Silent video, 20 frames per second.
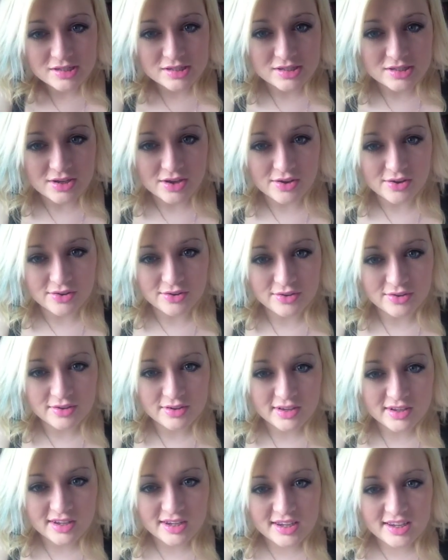So
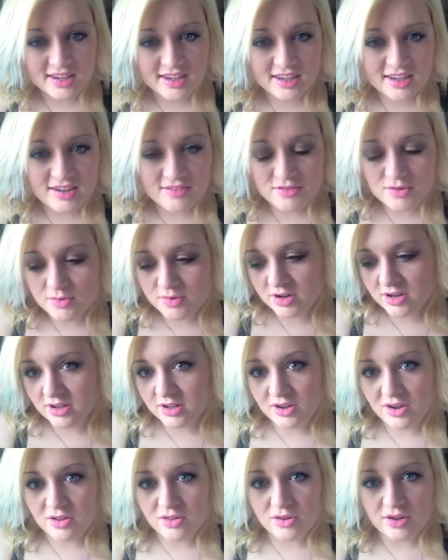if you want
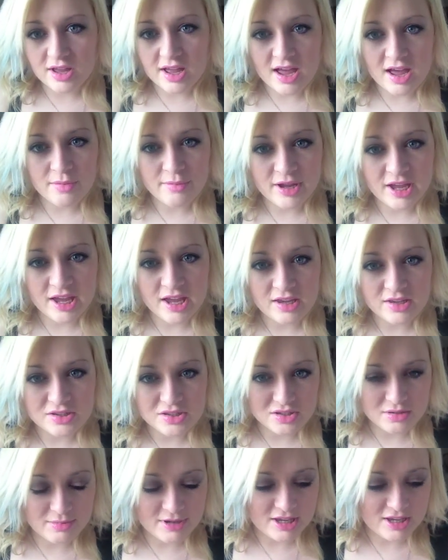to go look at how my hair
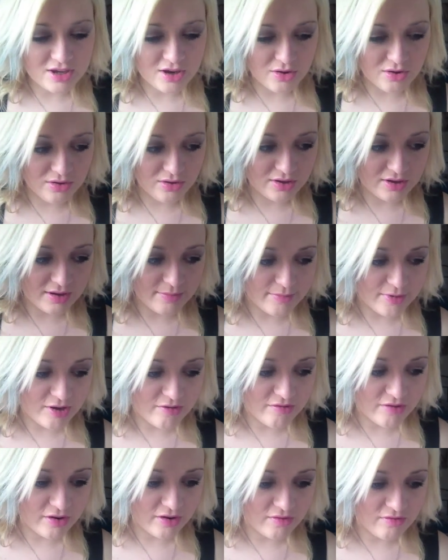used to be, go look at
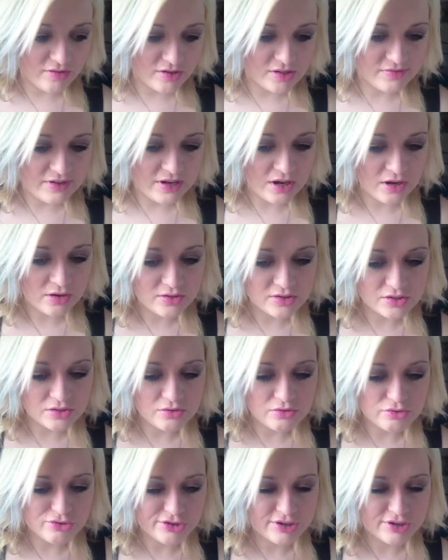my very first video. It's called